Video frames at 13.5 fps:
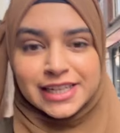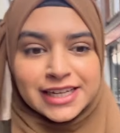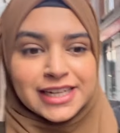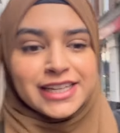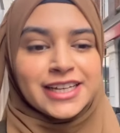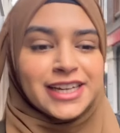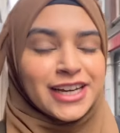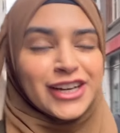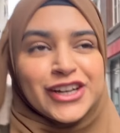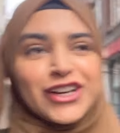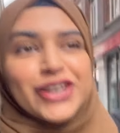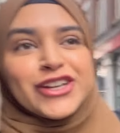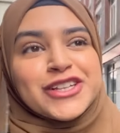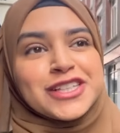early,
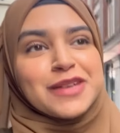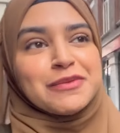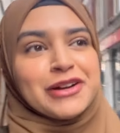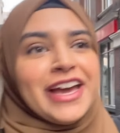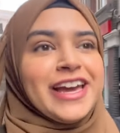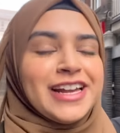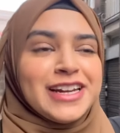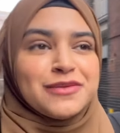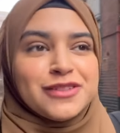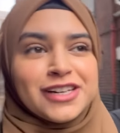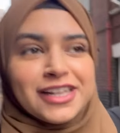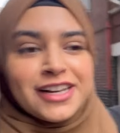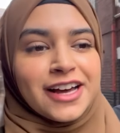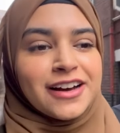so I'm okay,
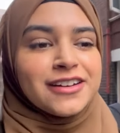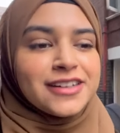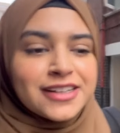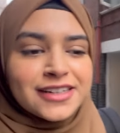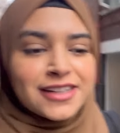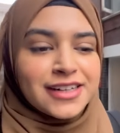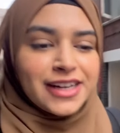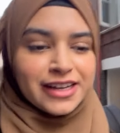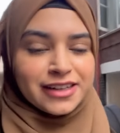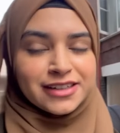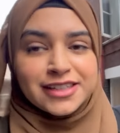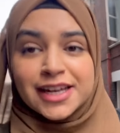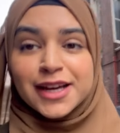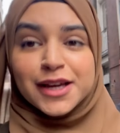alhamdulillah,
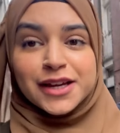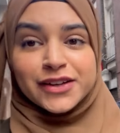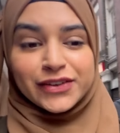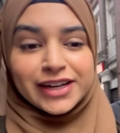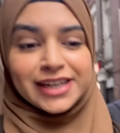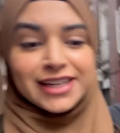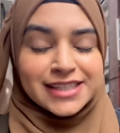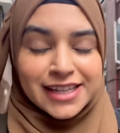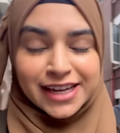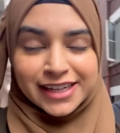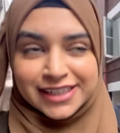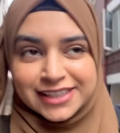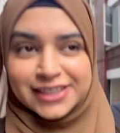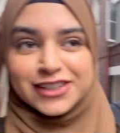and really
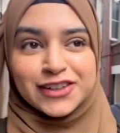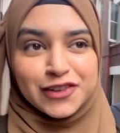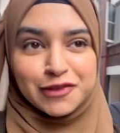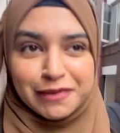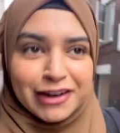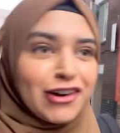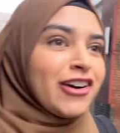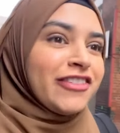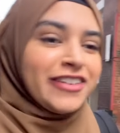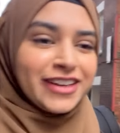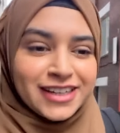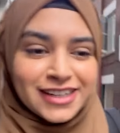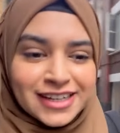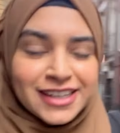excited for my
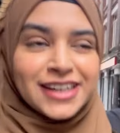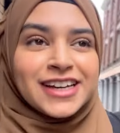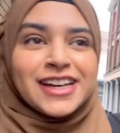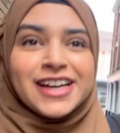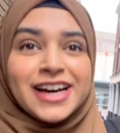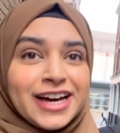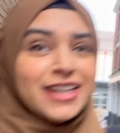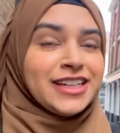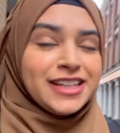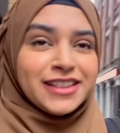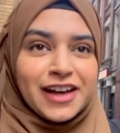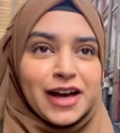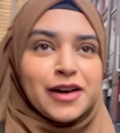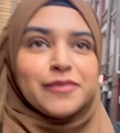coffee. I need
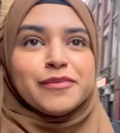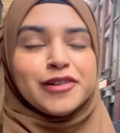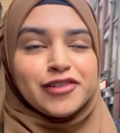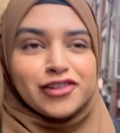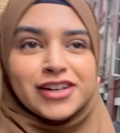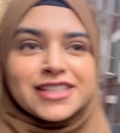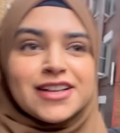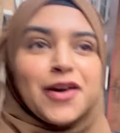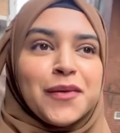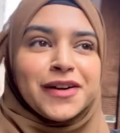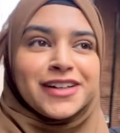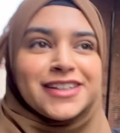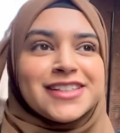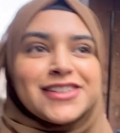that before I start
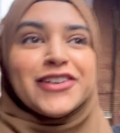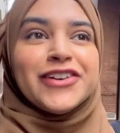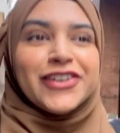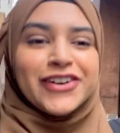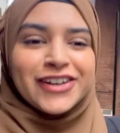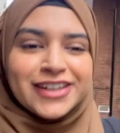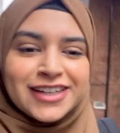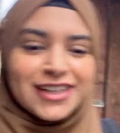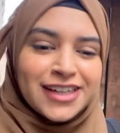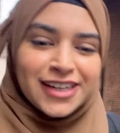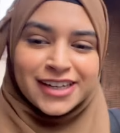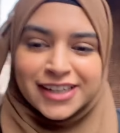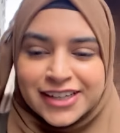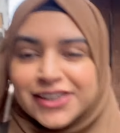work, so
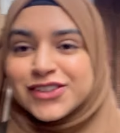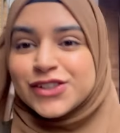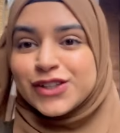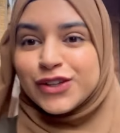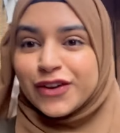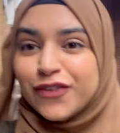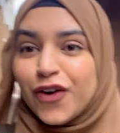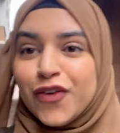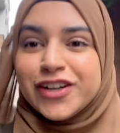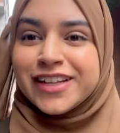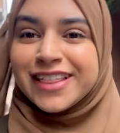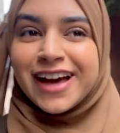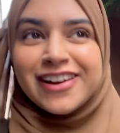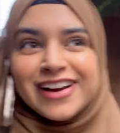just keep up to
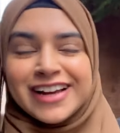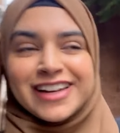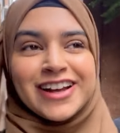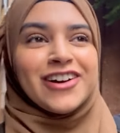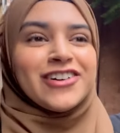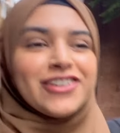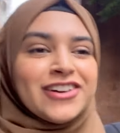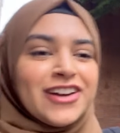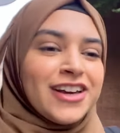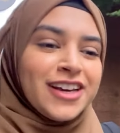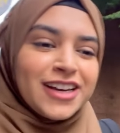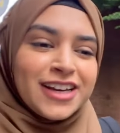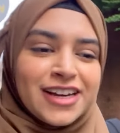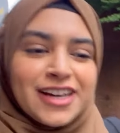that right now.
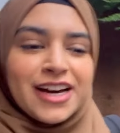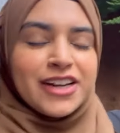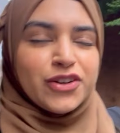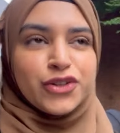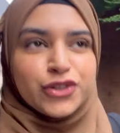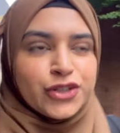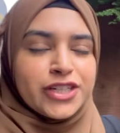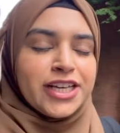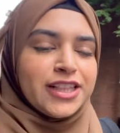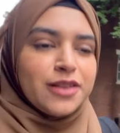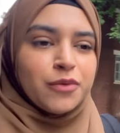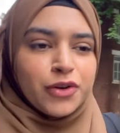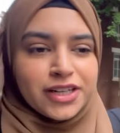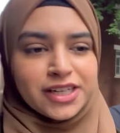I don't do tea in the
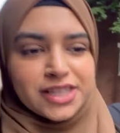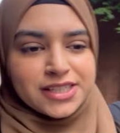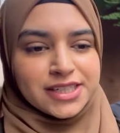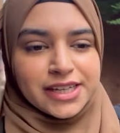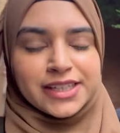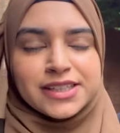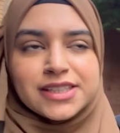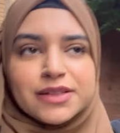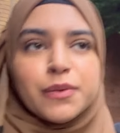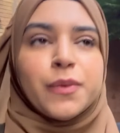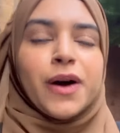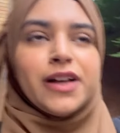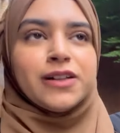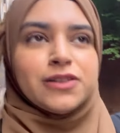morning because it takes a
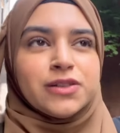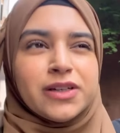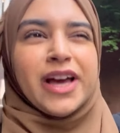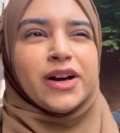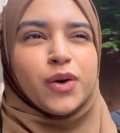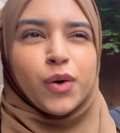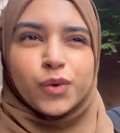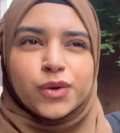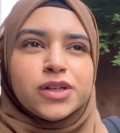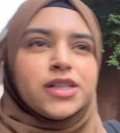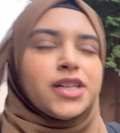while to get cold,